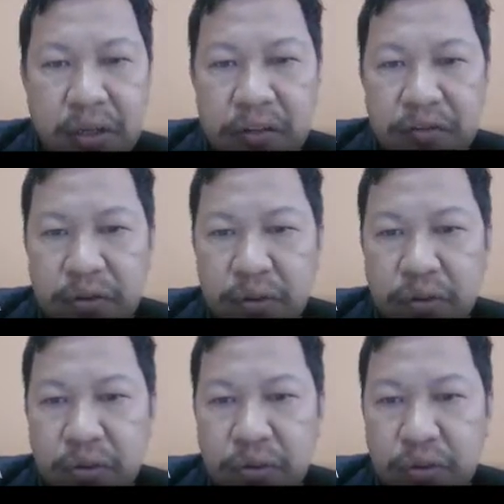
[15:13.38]
if
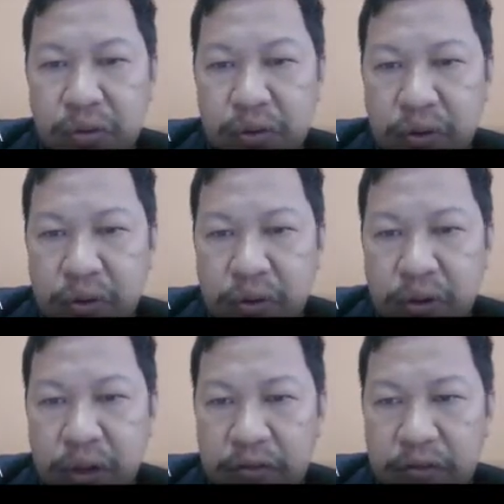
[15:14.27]
you
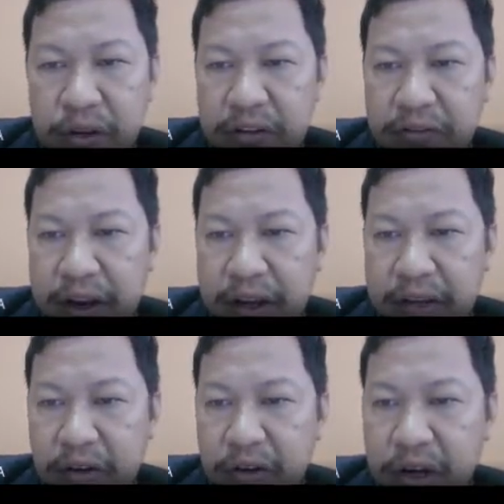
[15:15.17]
can
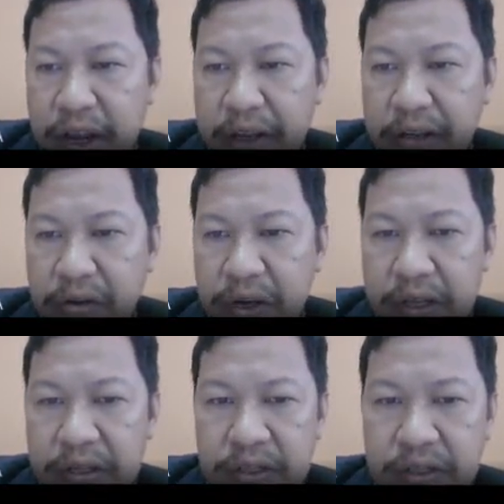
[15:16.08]
find online, you
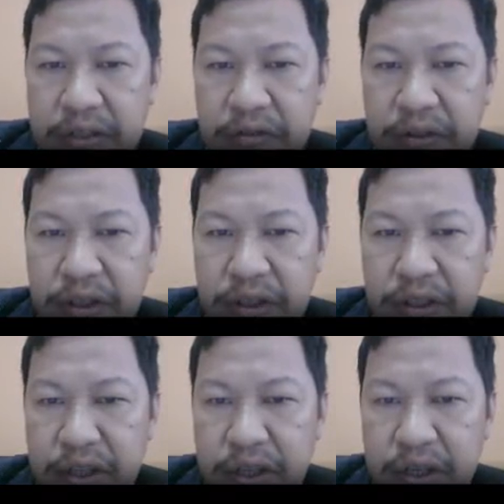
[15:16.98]
can search for these